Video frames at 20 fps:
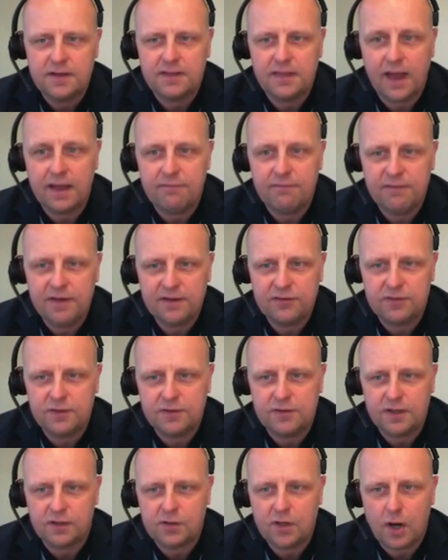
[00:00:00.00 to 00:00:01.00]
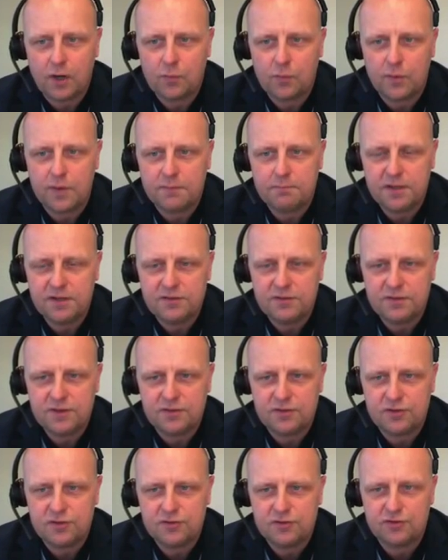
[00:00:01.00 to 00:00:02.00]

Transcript: divested the concrete business,